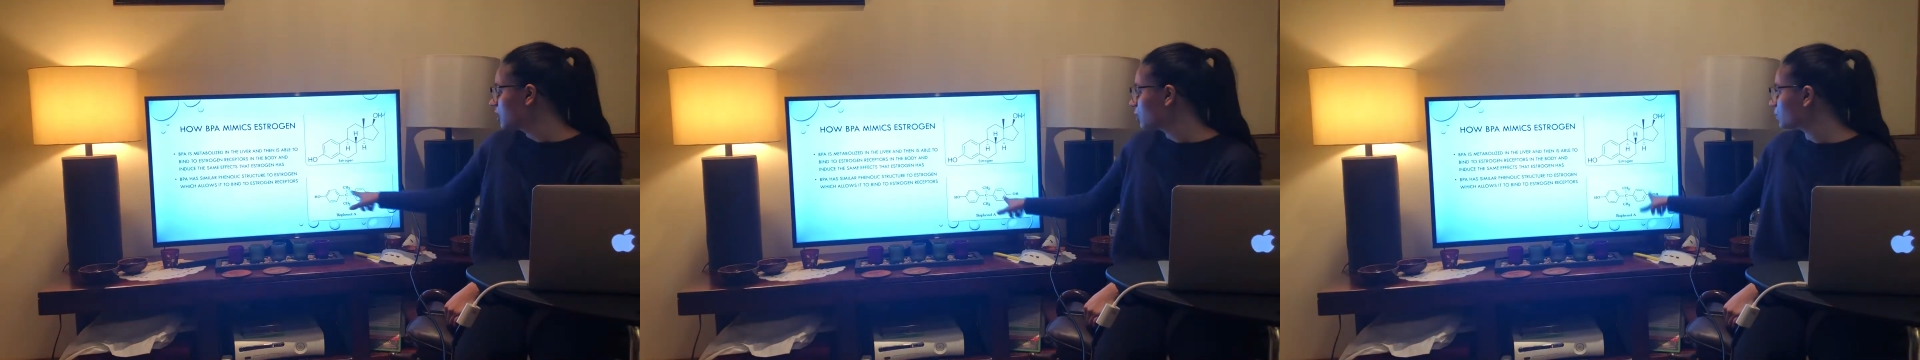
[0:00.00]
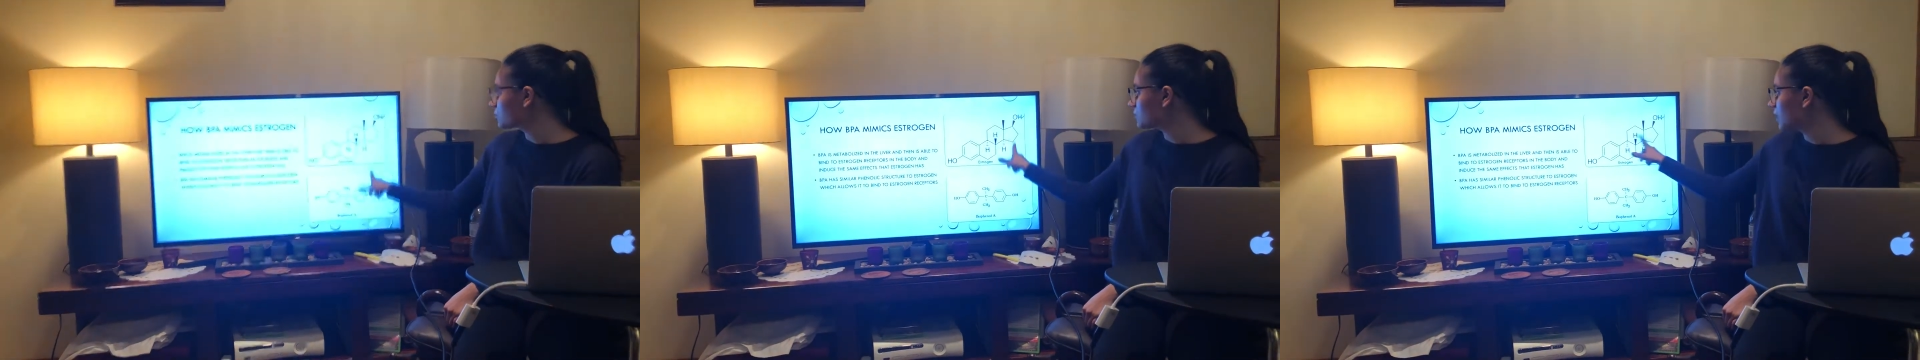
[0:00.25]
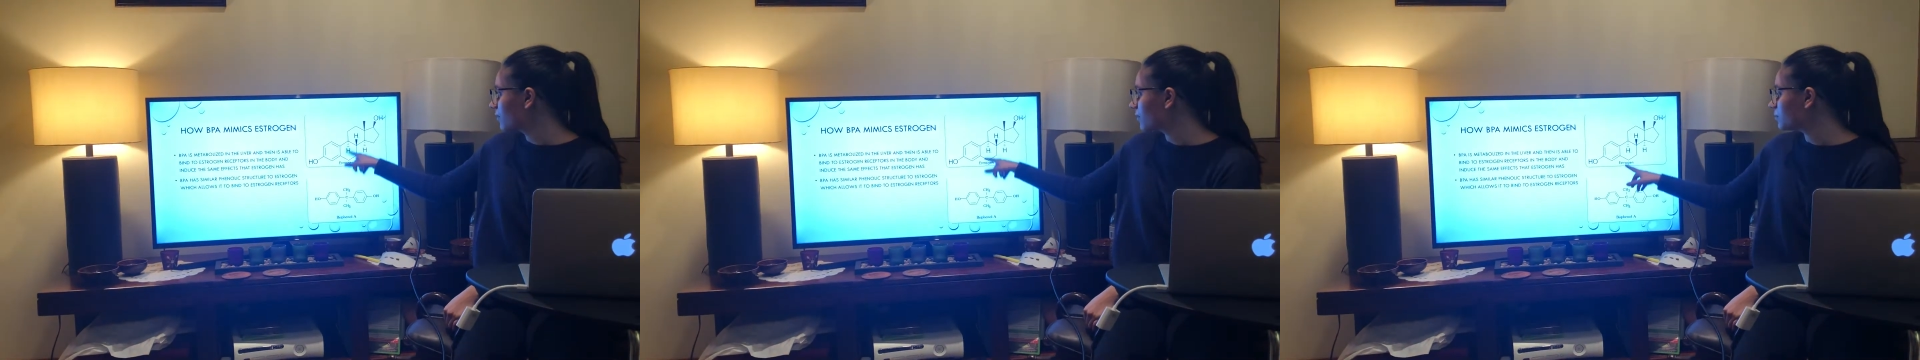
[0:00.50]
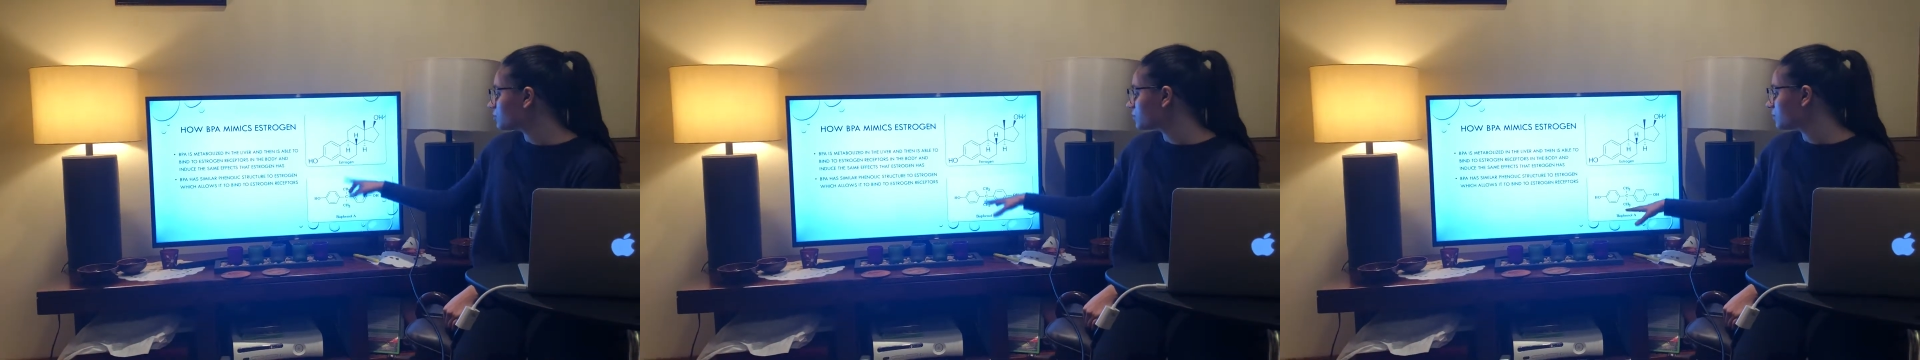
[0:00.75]
which allow
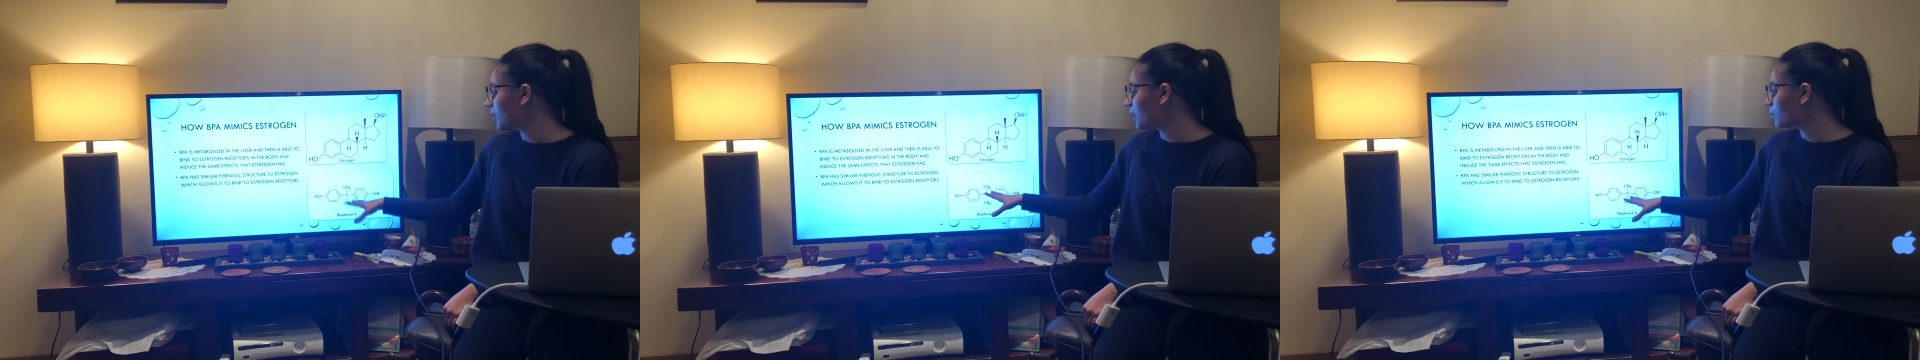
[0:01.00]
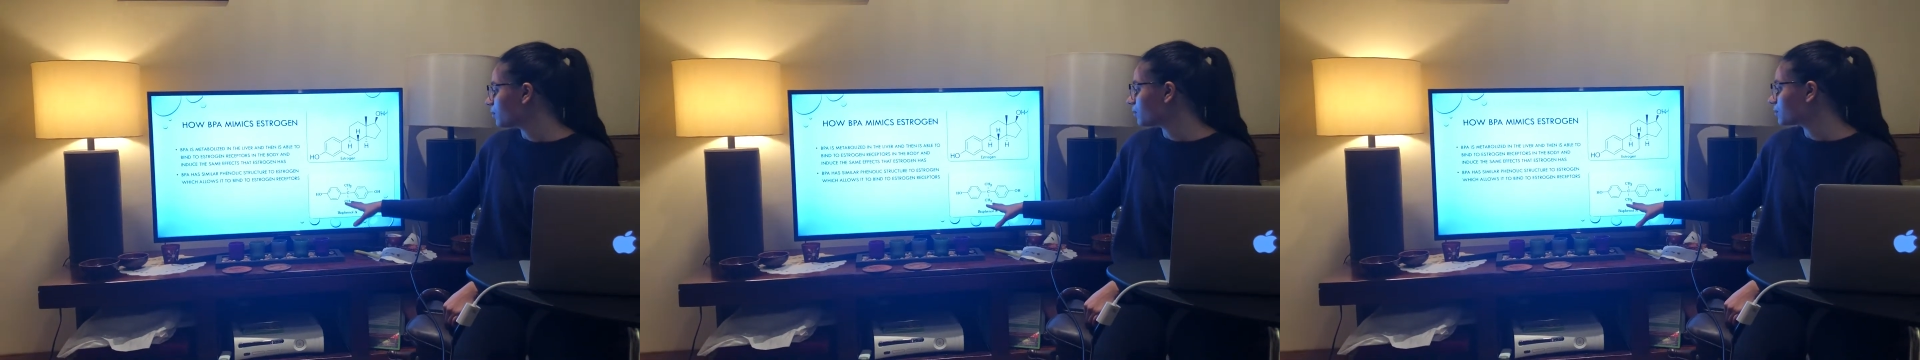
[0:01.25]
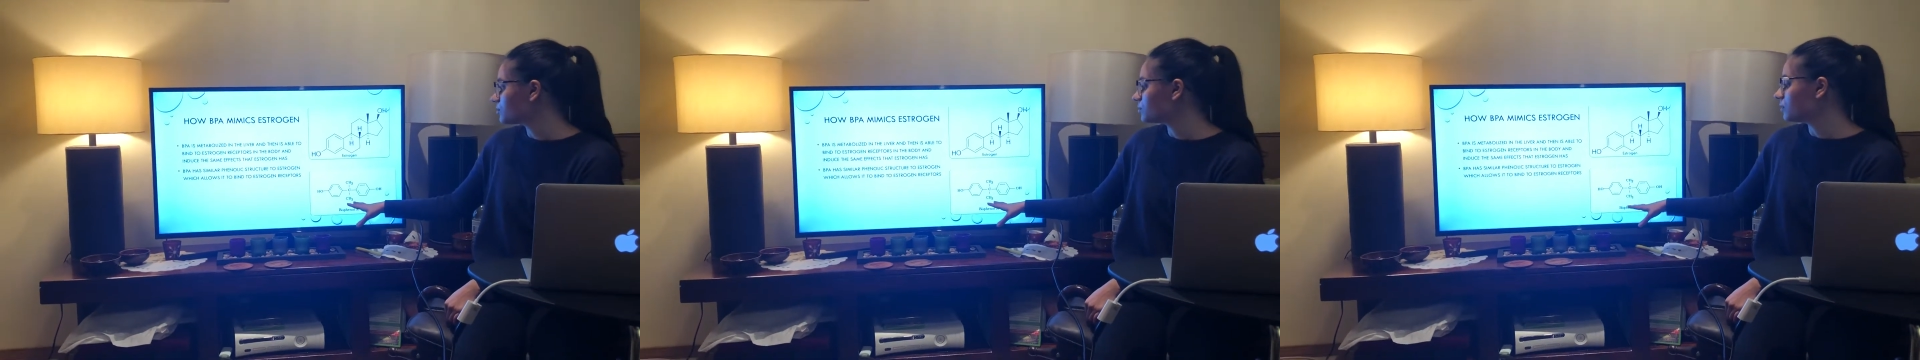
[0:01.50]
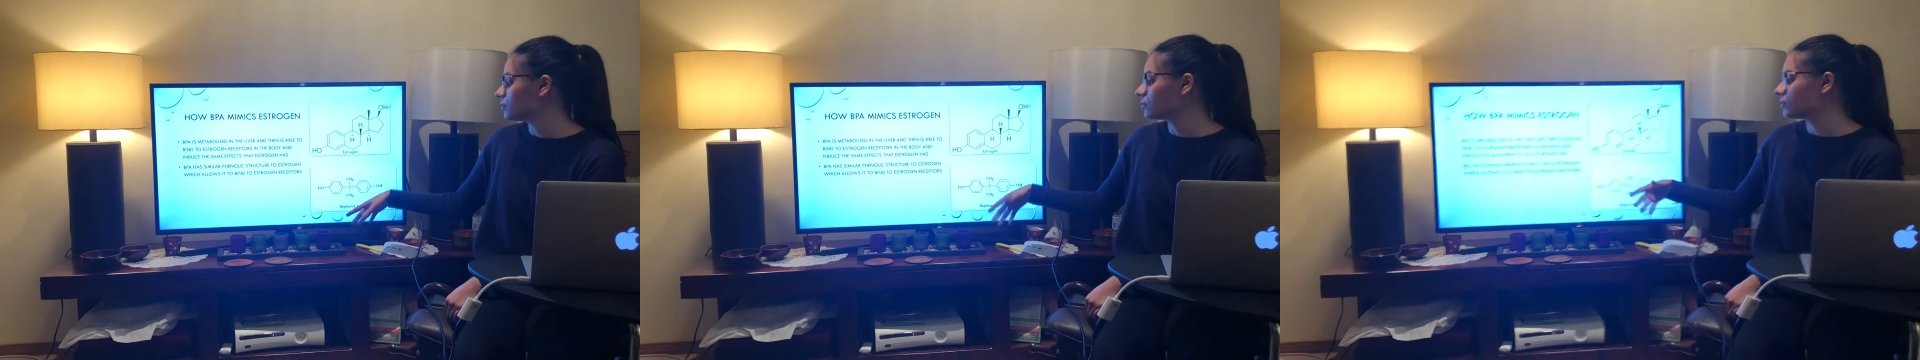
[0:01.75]
them to be able to
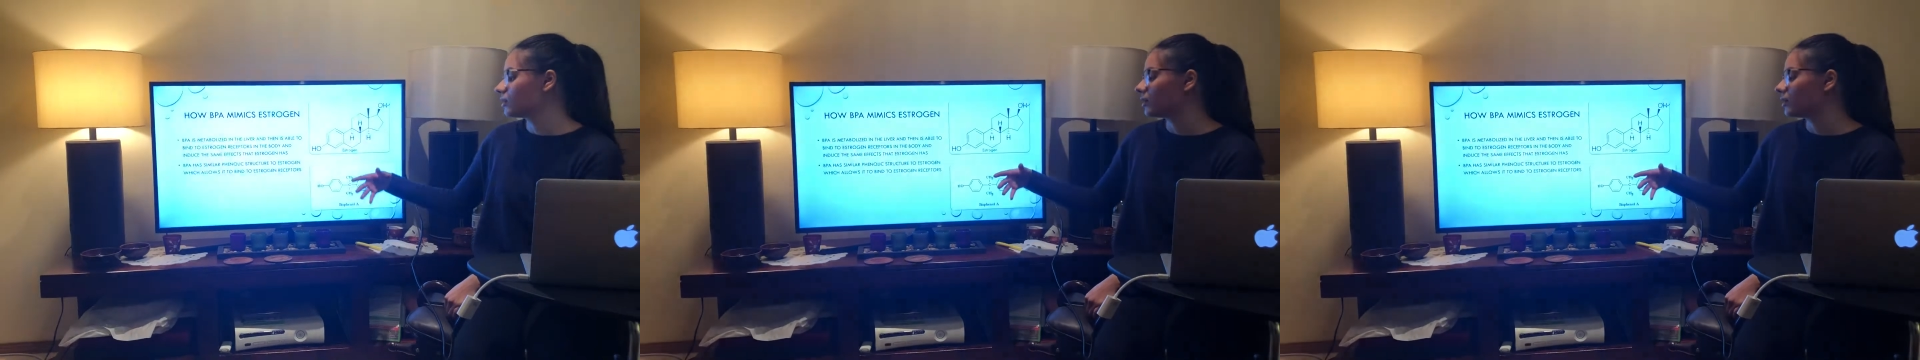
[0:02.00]
be,